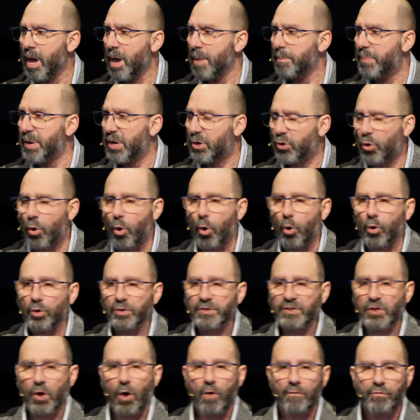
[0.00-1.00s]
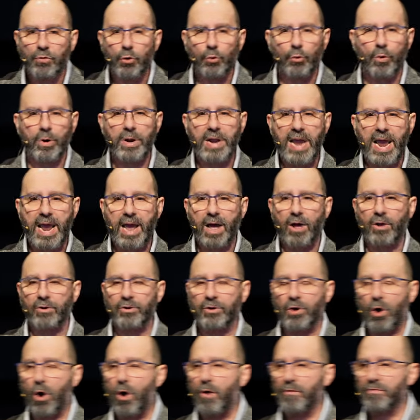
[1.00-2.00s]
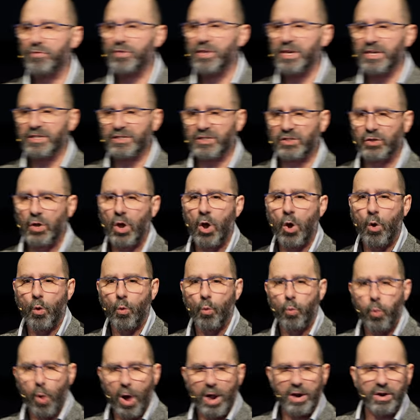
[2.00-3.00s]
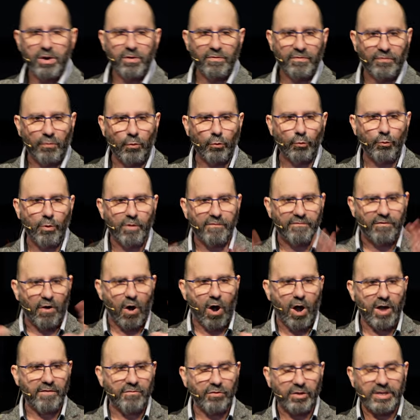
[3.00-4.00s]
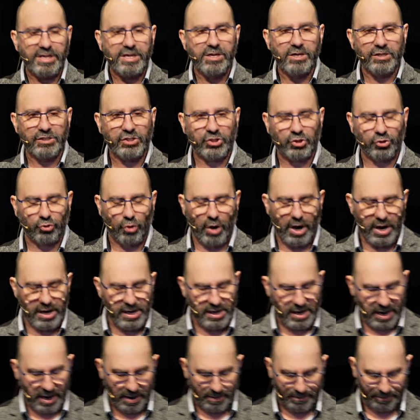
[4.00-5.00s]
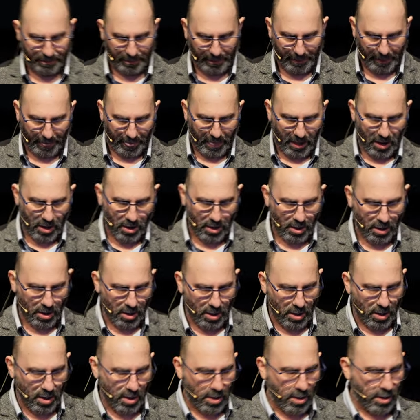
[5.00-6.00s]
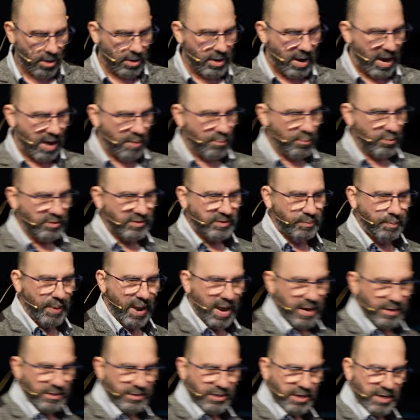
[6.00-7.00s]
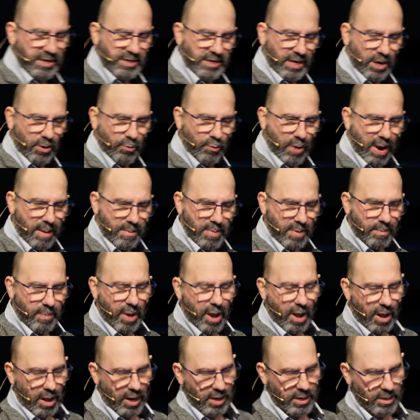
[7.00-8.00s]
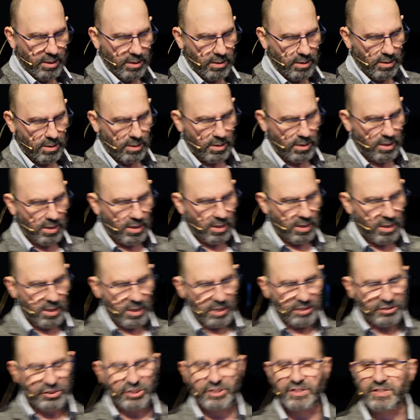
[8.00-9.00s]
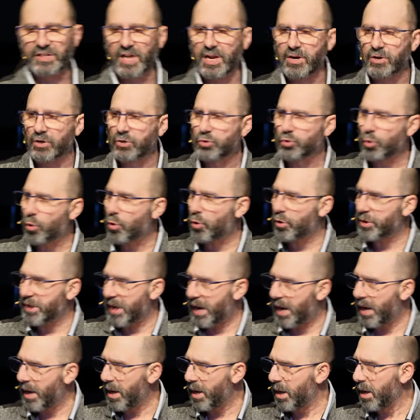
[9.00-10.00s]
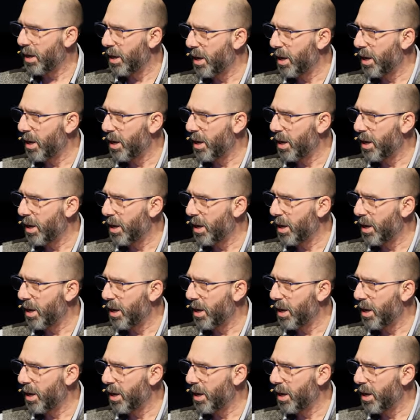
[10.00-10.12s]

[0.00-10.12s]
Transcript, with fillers: because of the renown of this wonderful revival in Australia. Her name was Pandita Ramabai, and she sent her daughter